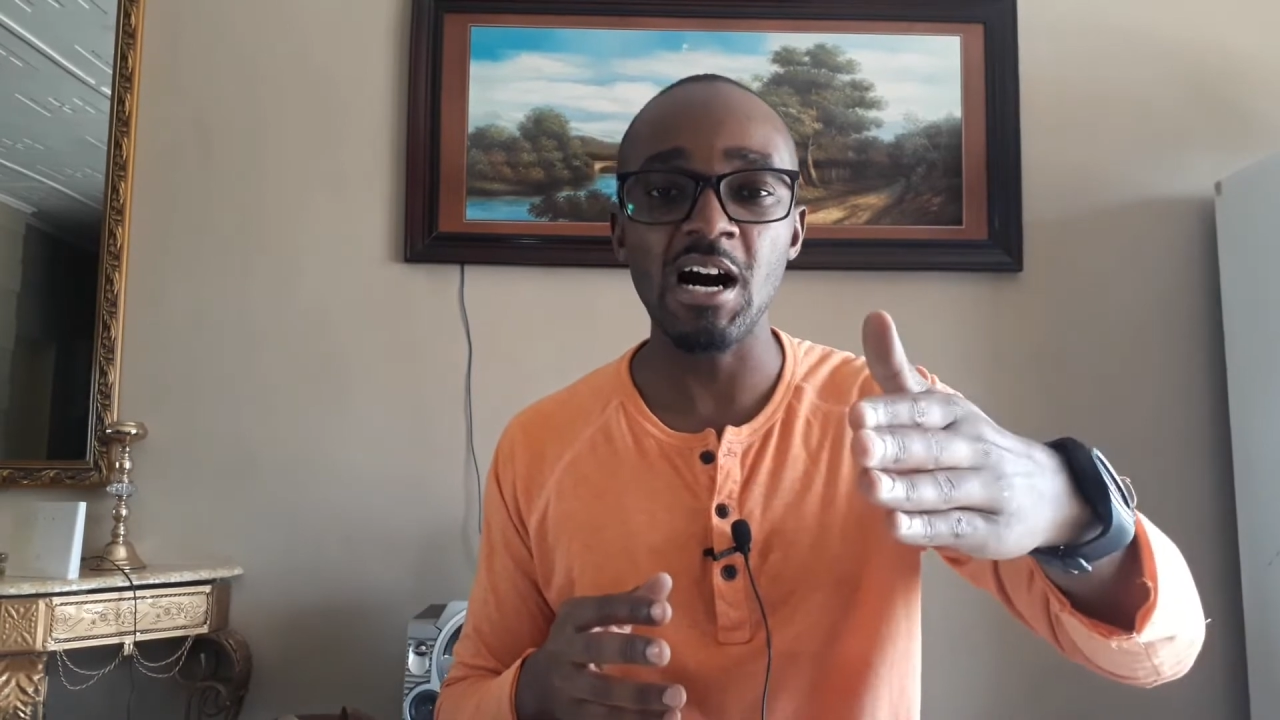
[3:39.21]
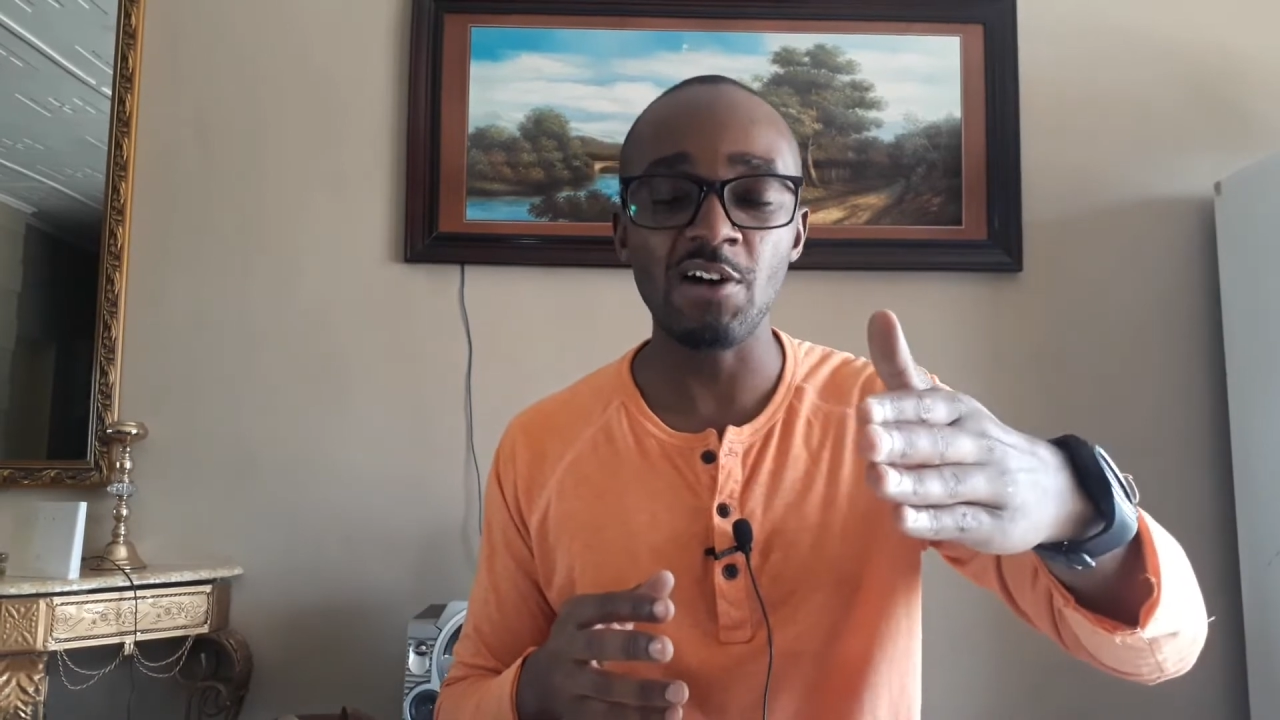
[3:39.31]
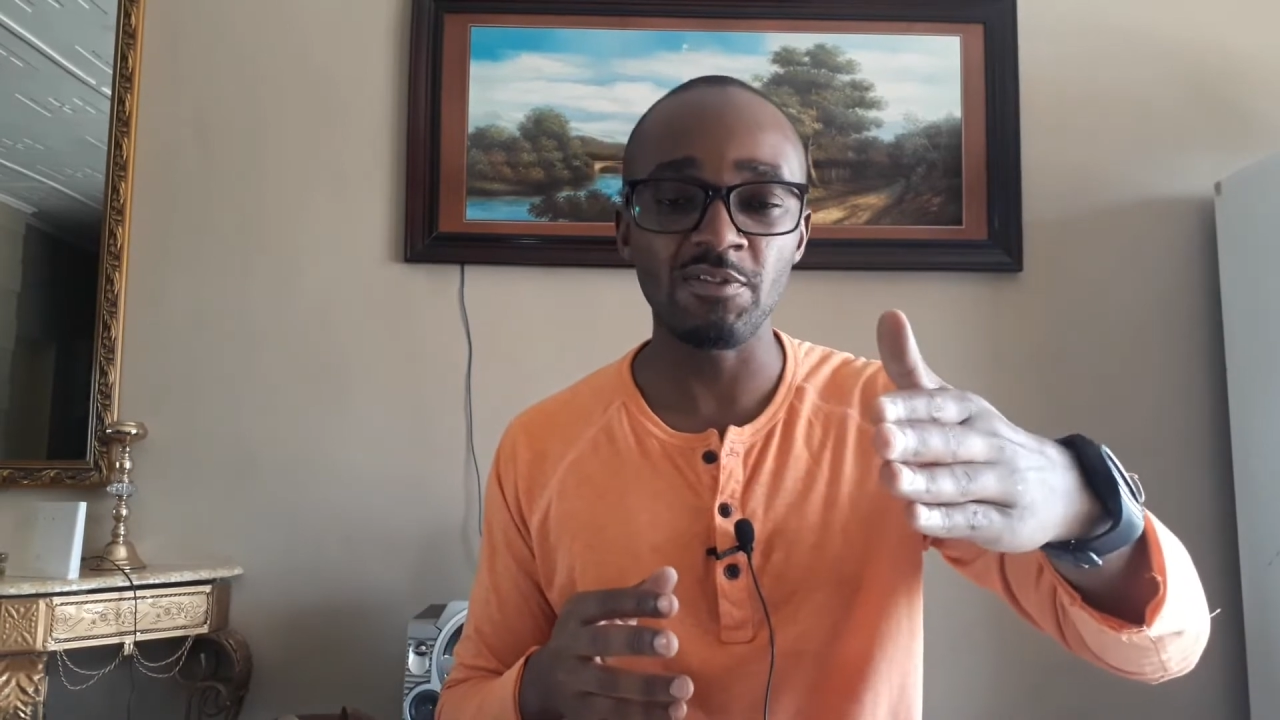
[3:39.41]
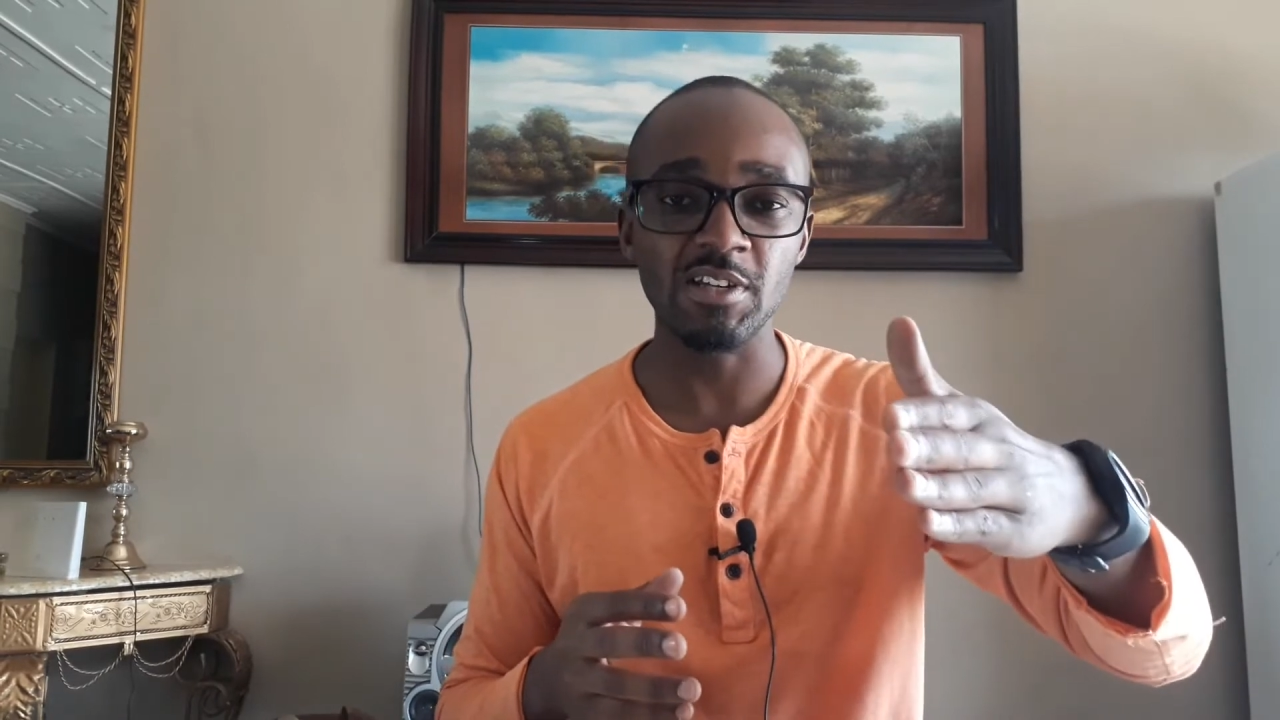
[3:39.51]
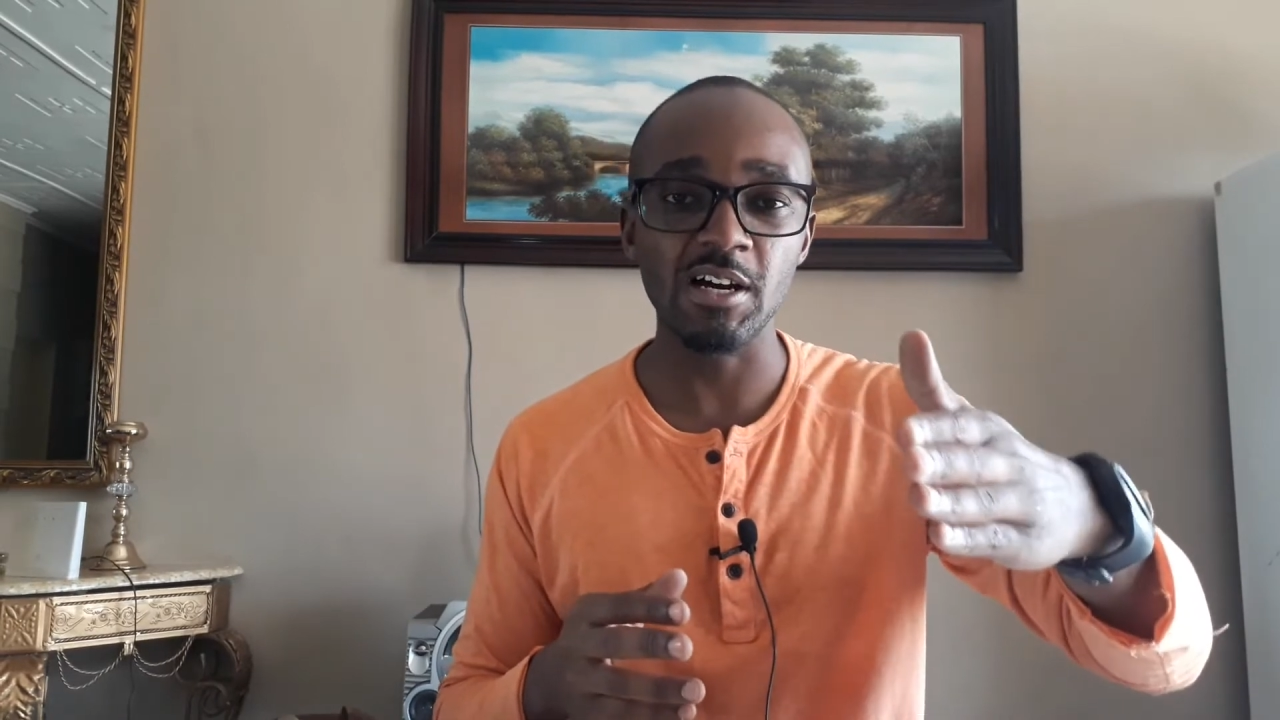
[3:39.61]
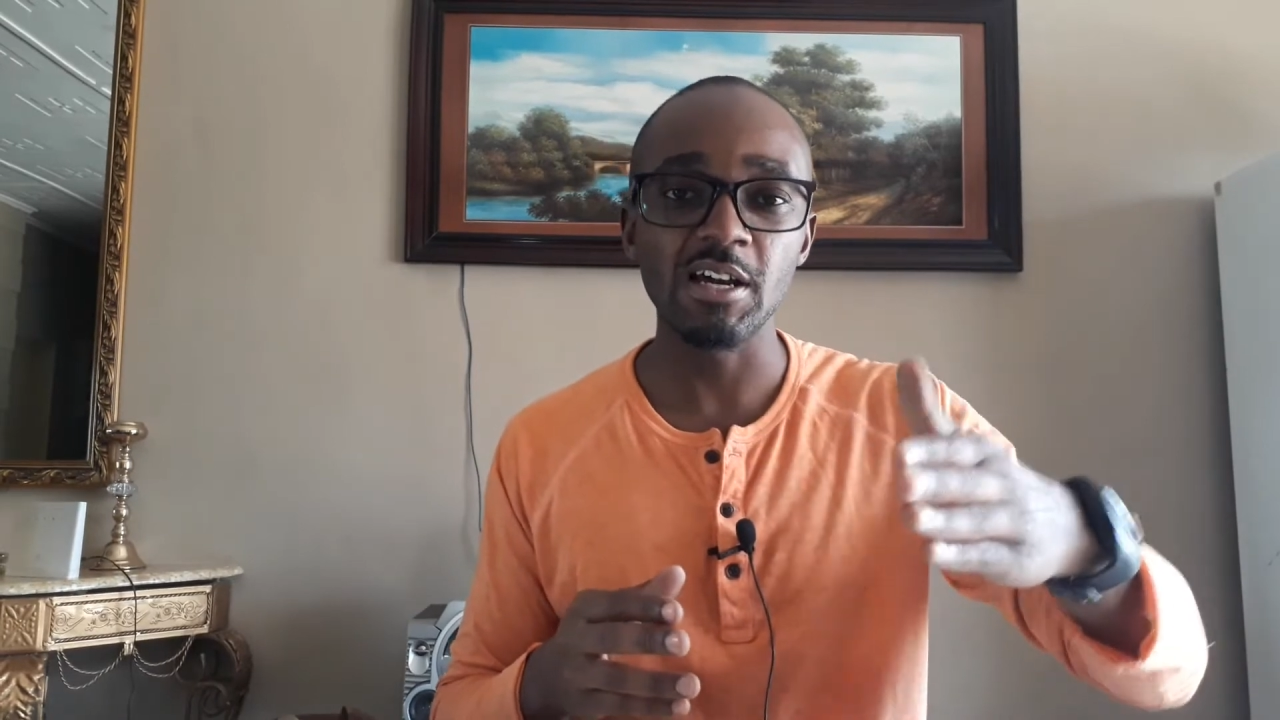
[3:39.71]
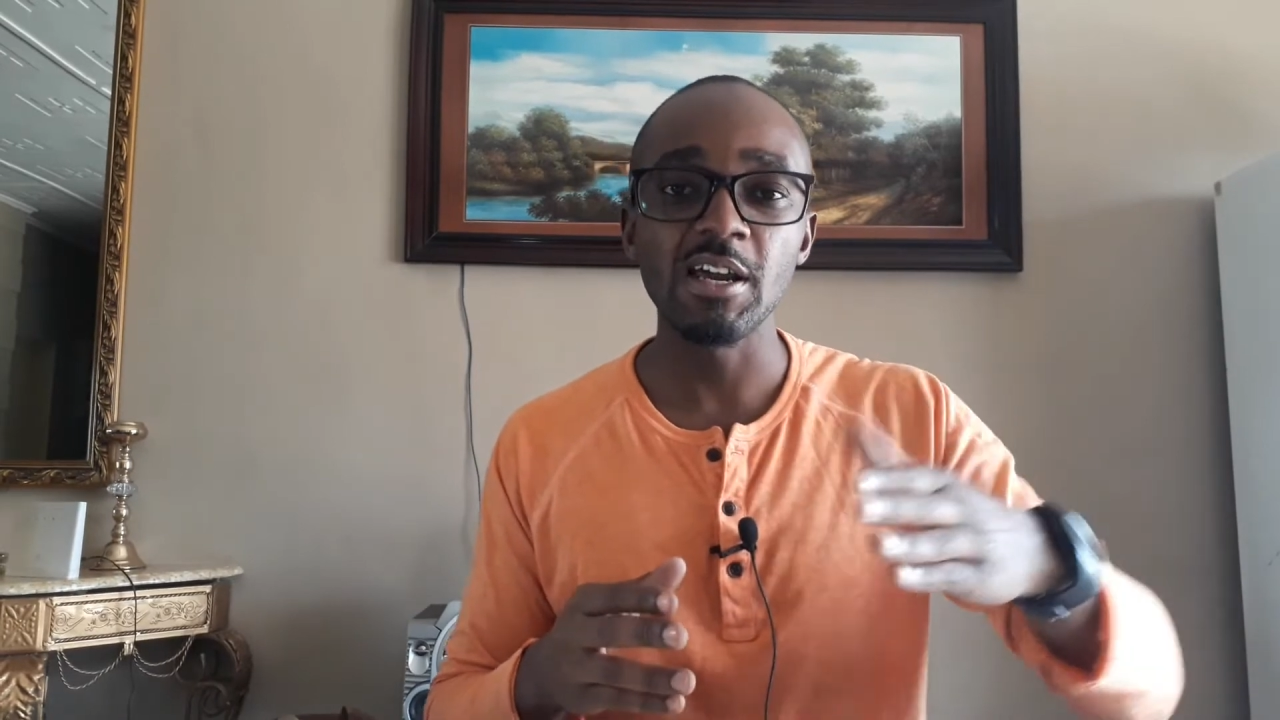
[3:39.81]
after,